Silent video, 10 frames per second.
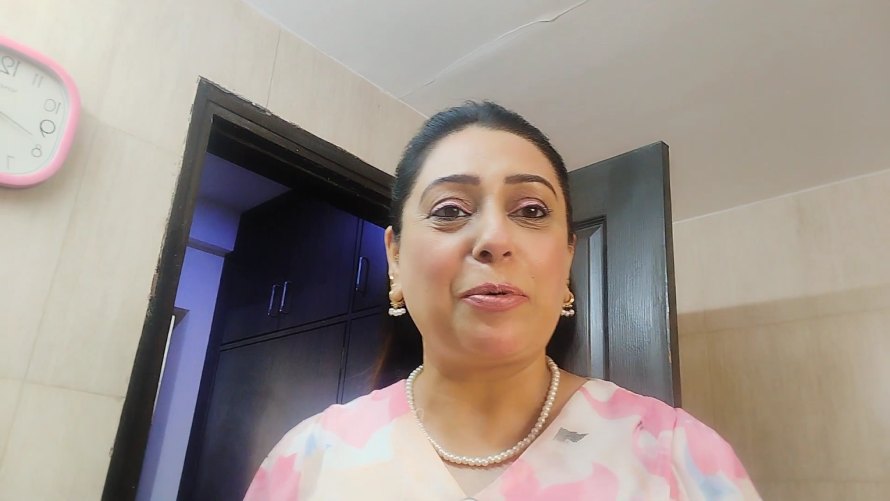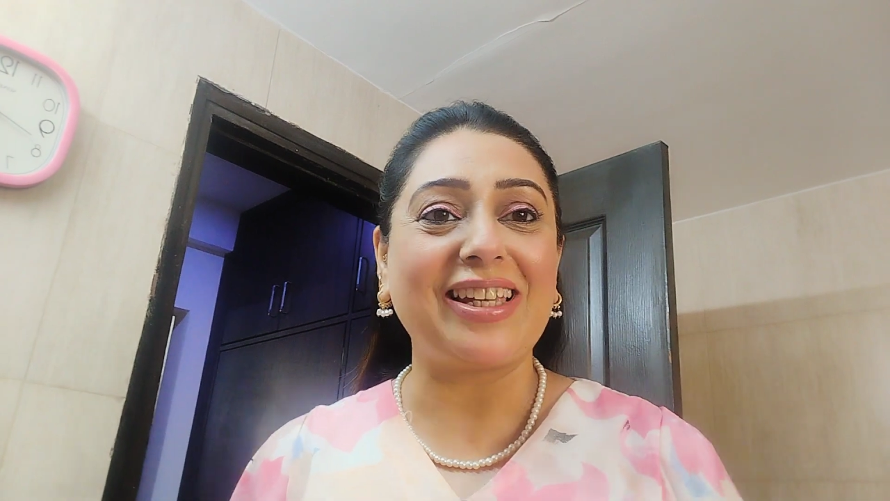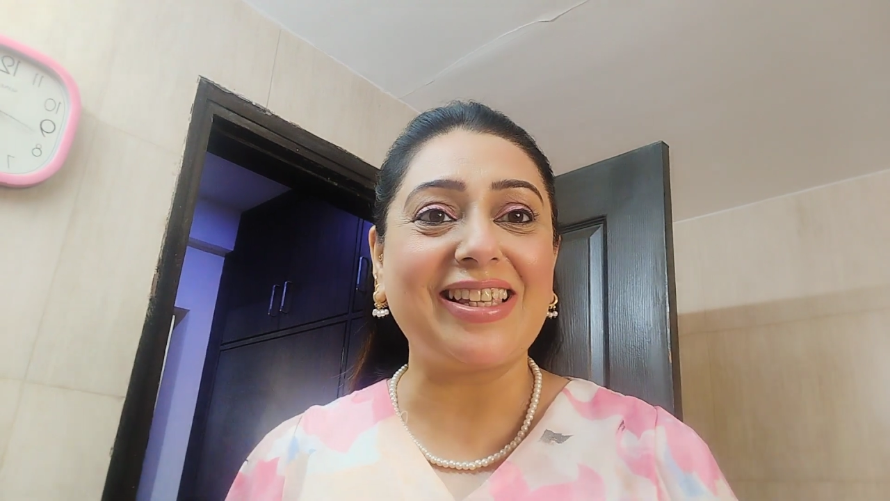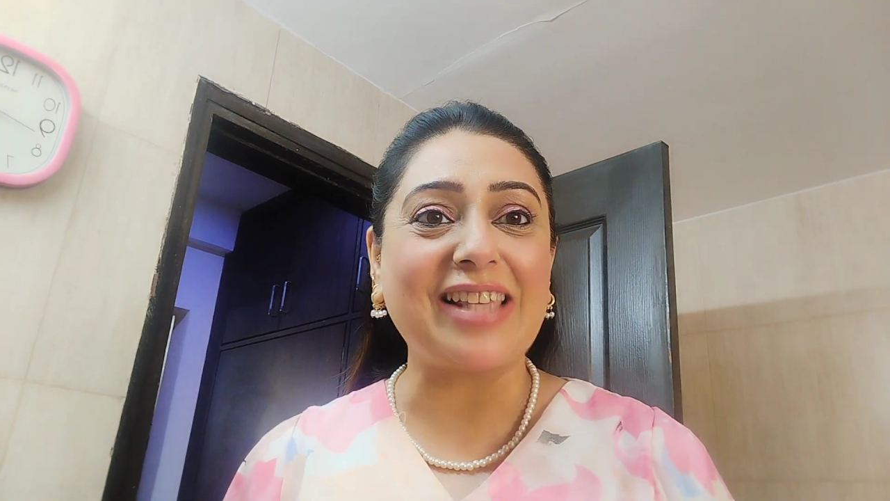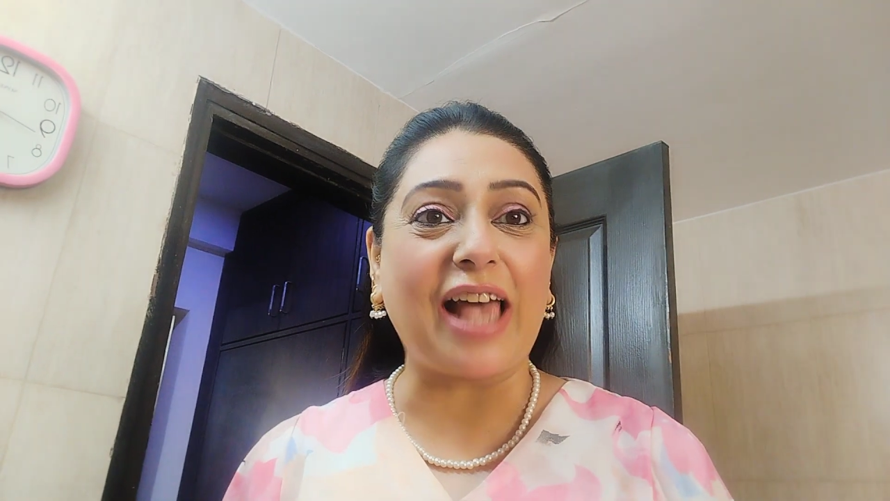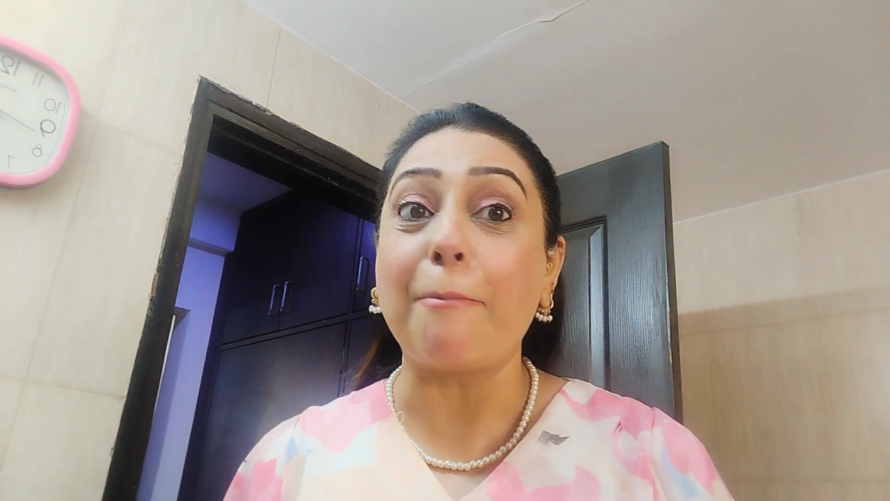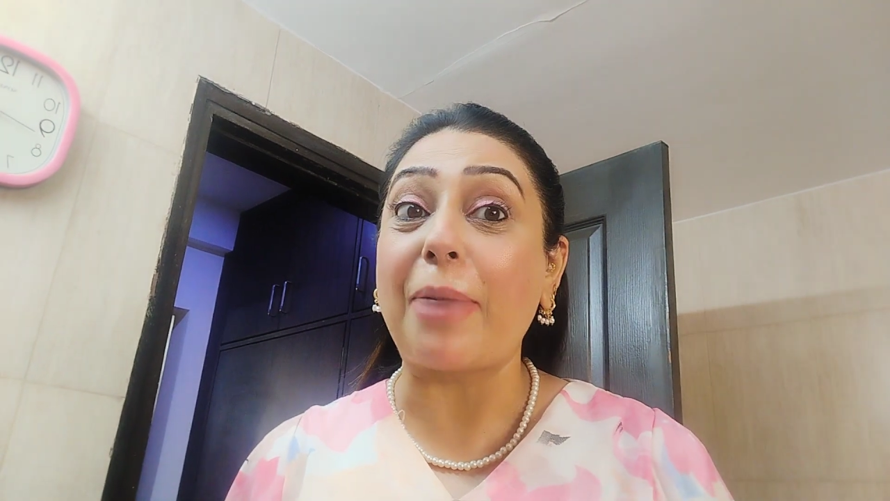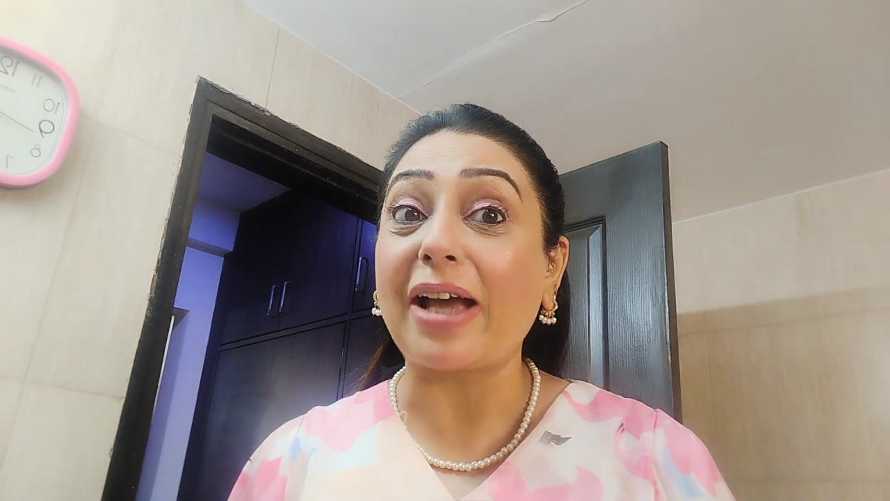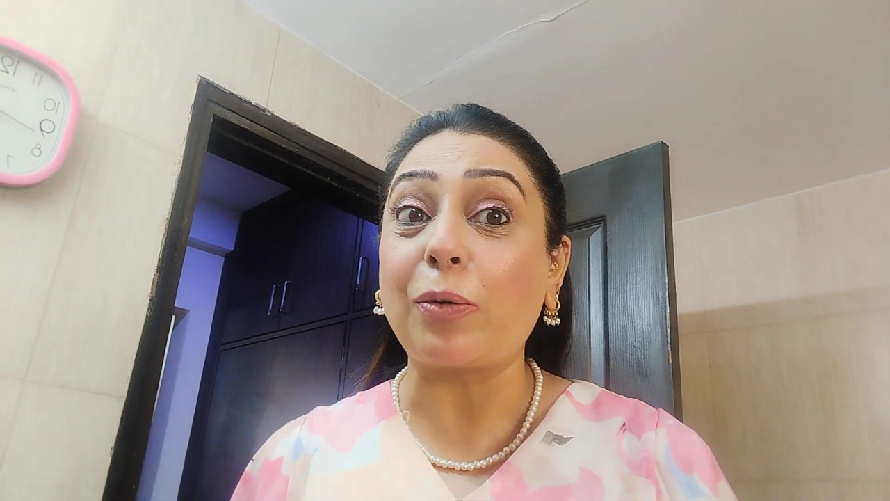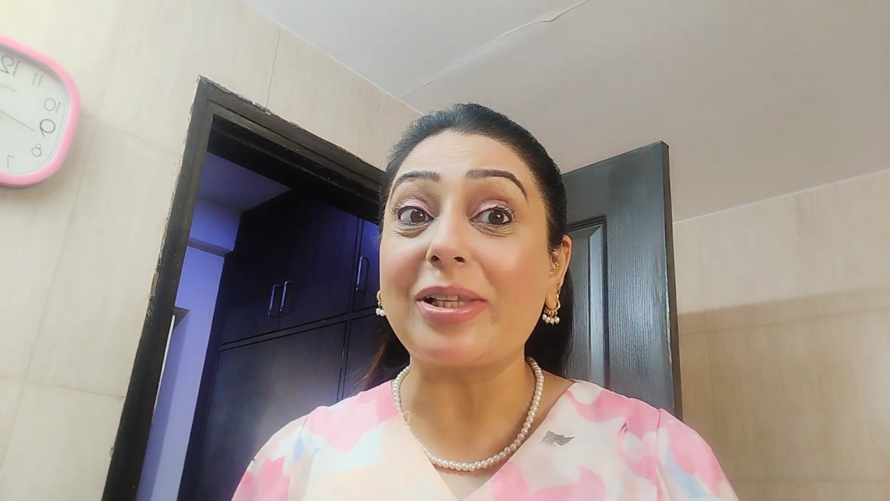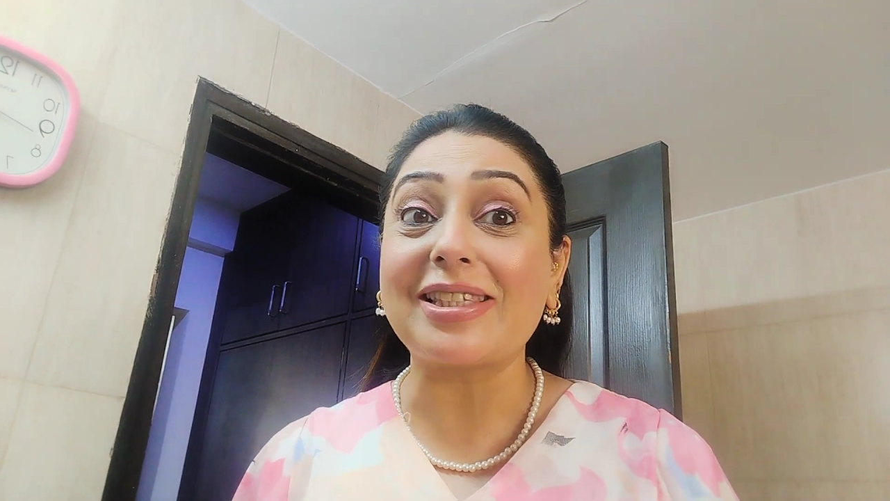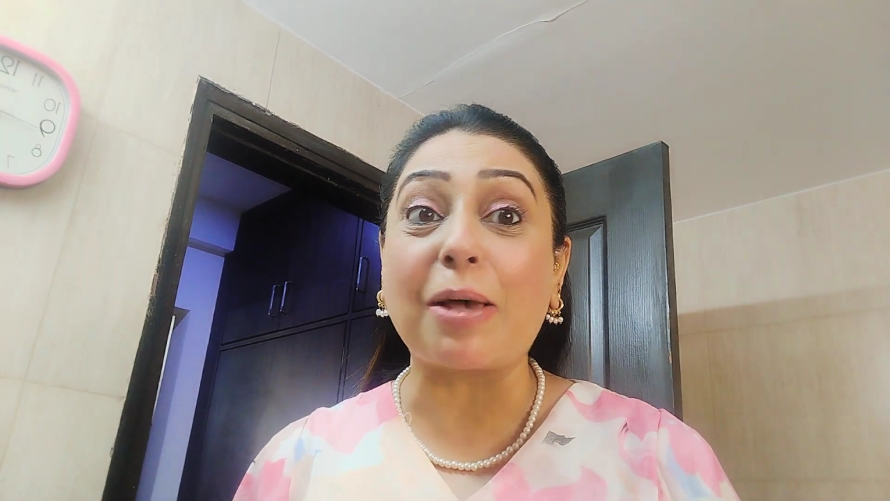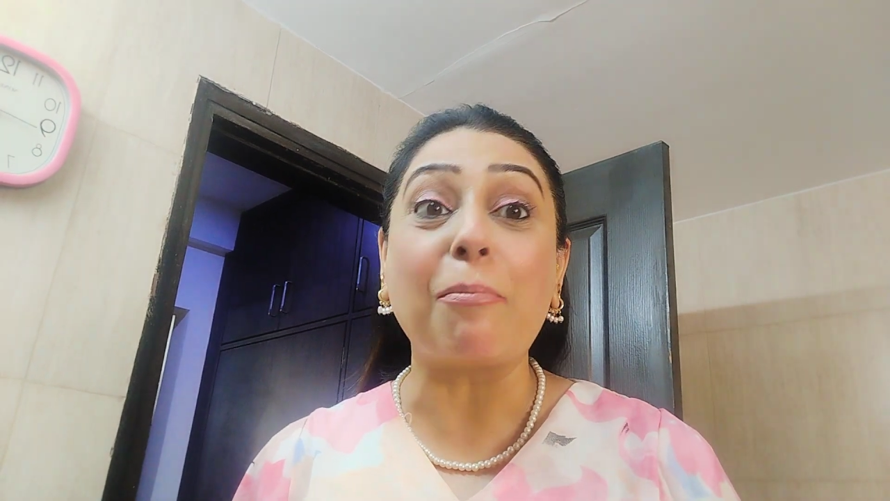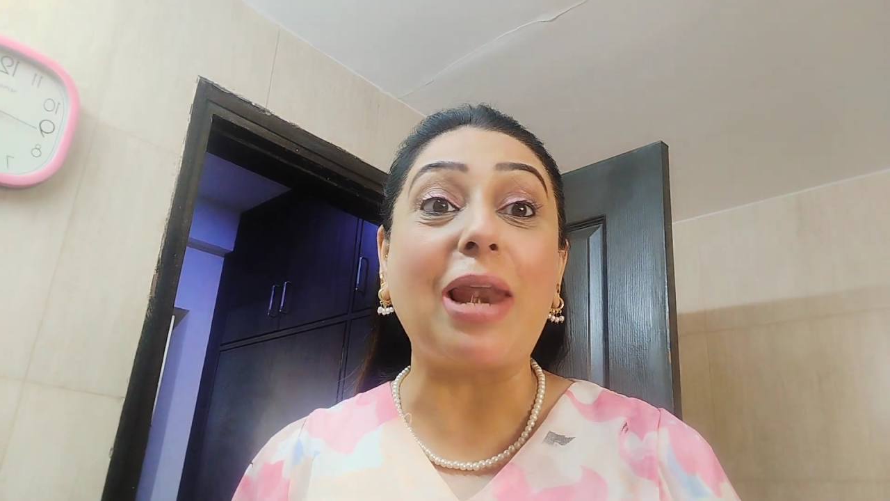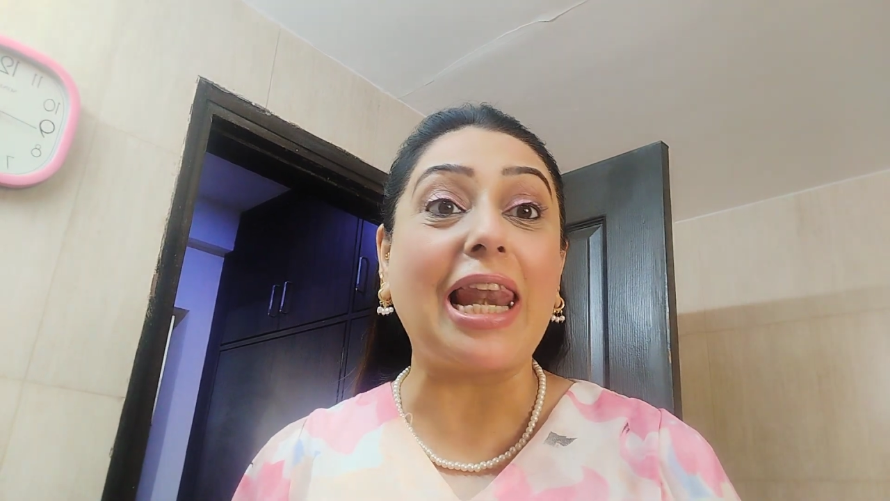I'm back with some
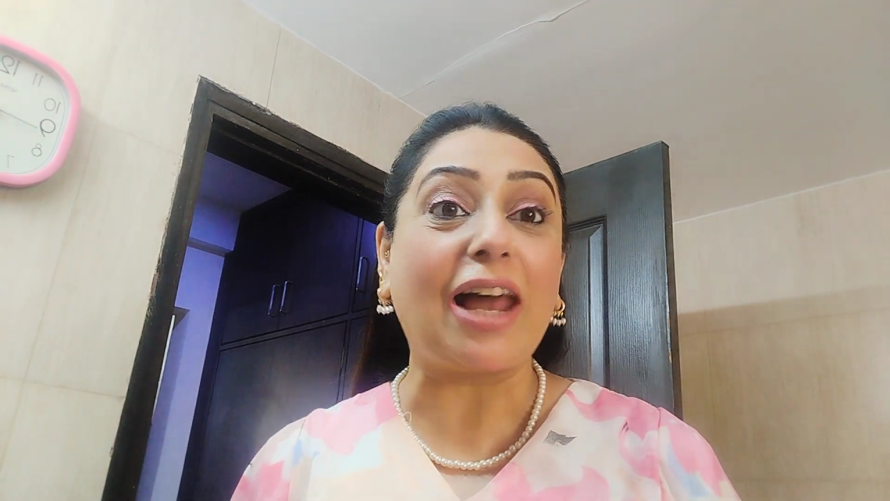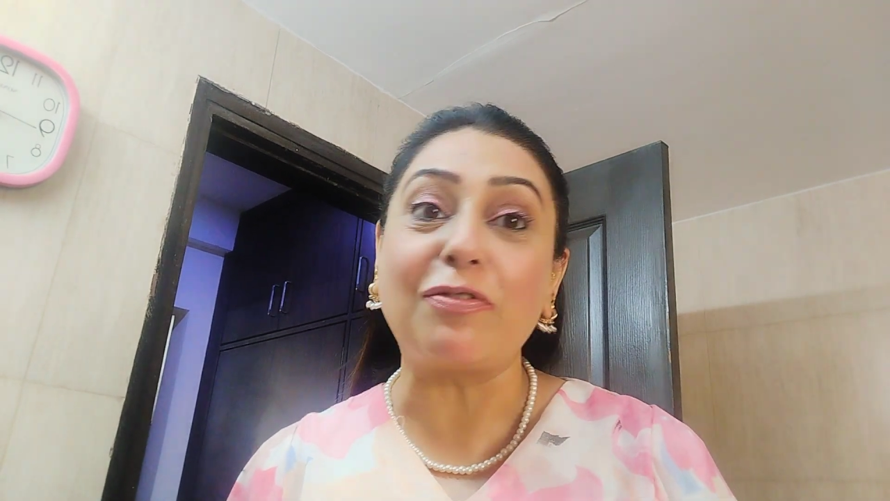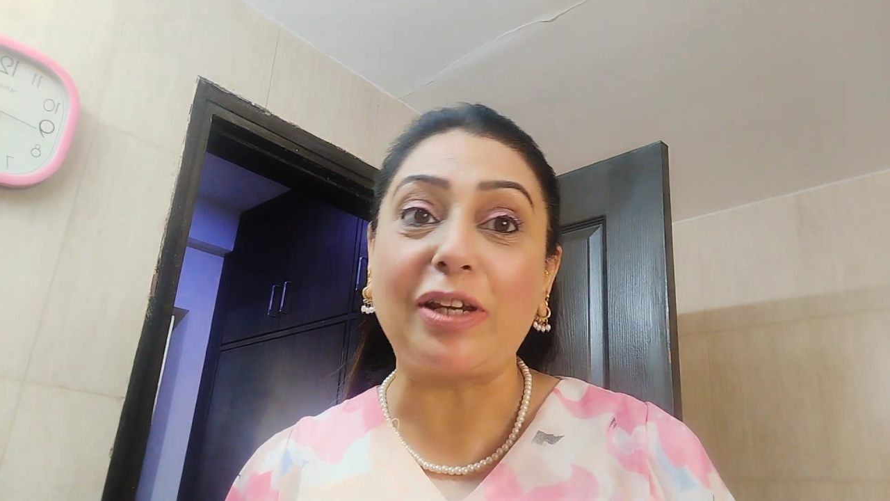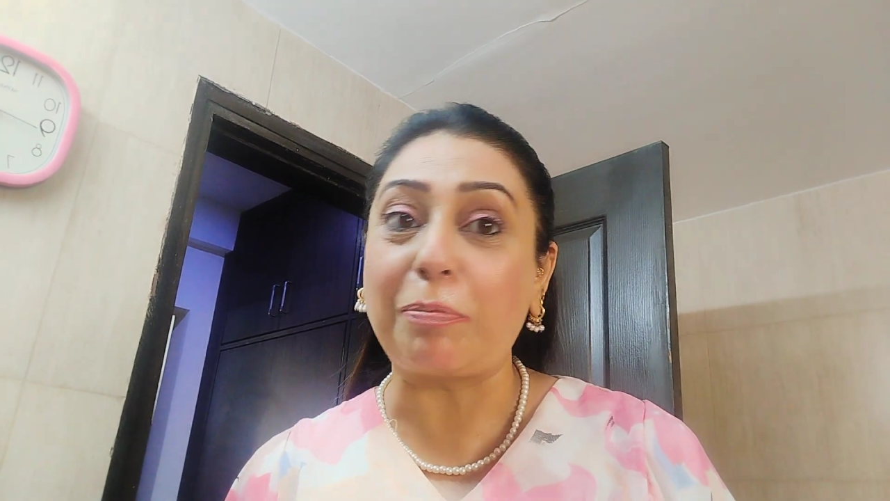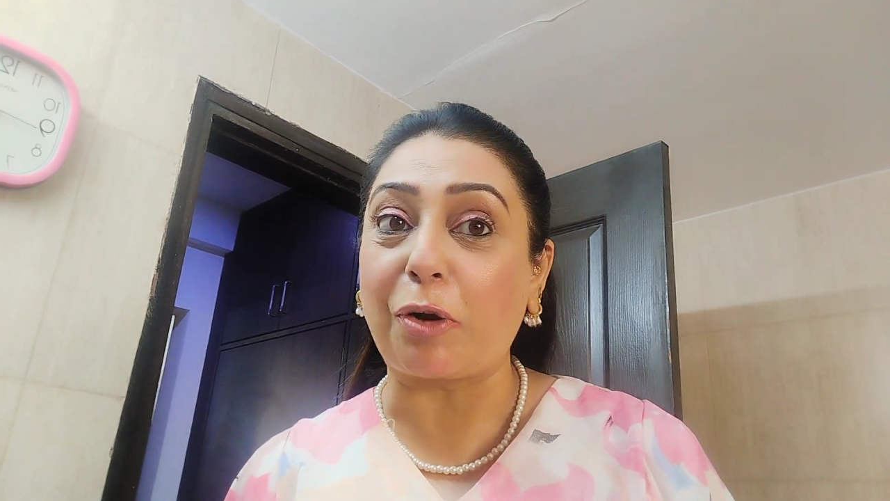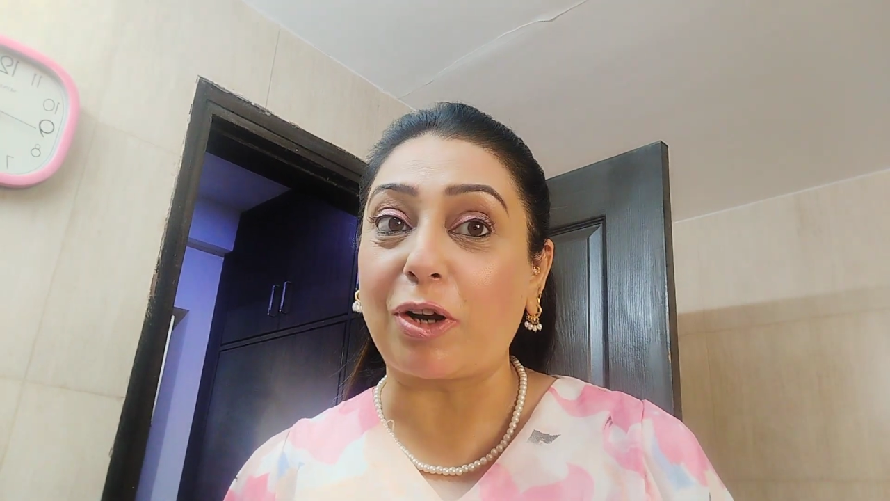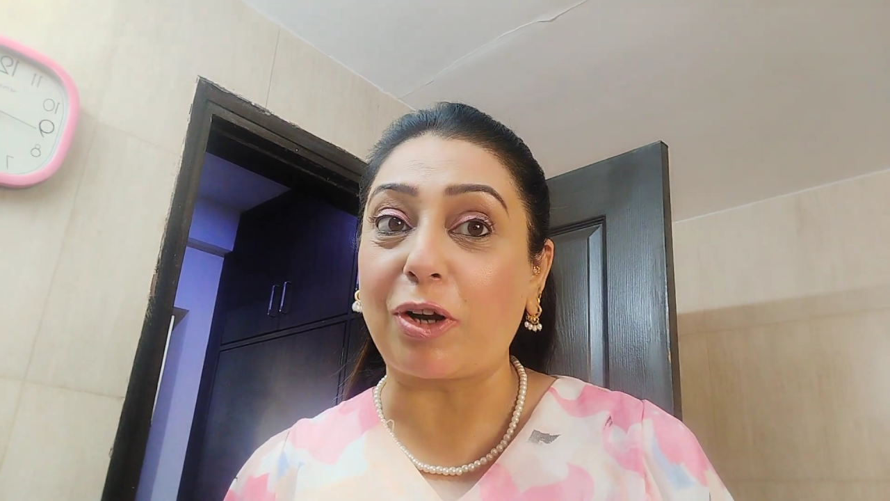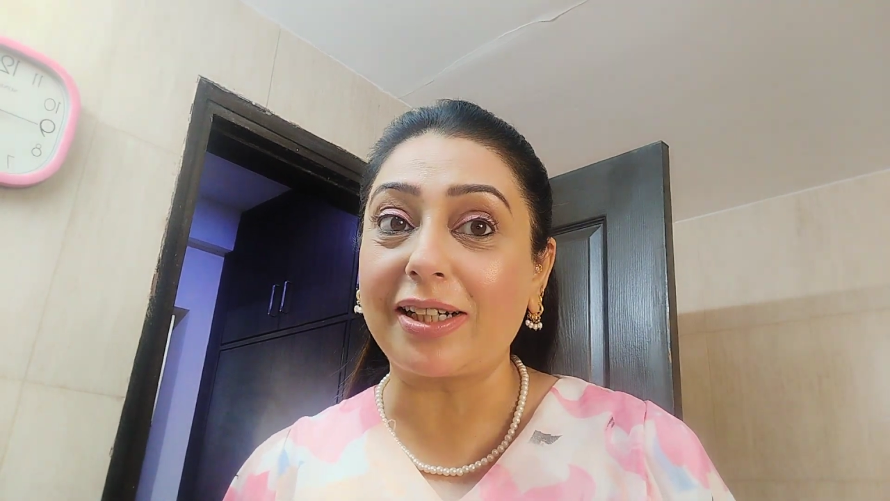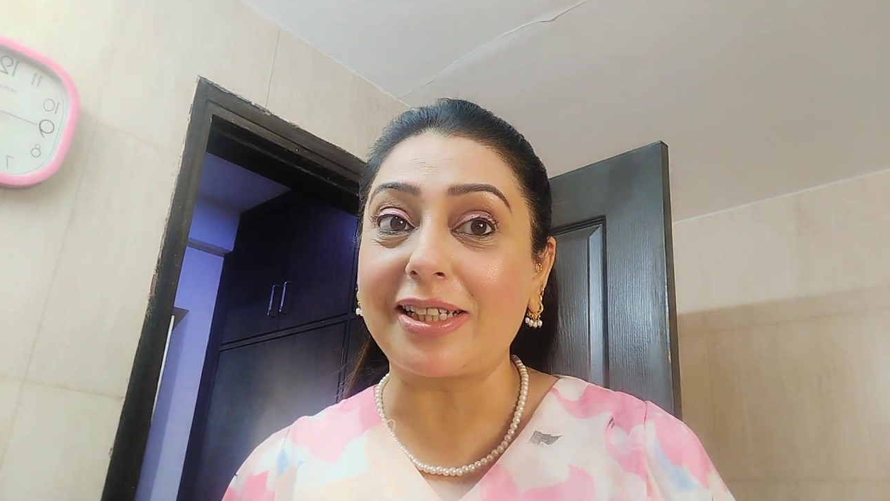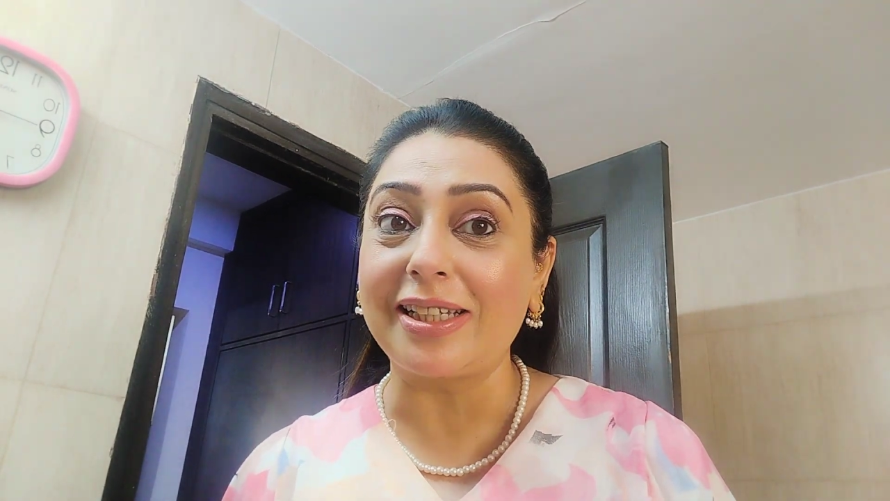lovely product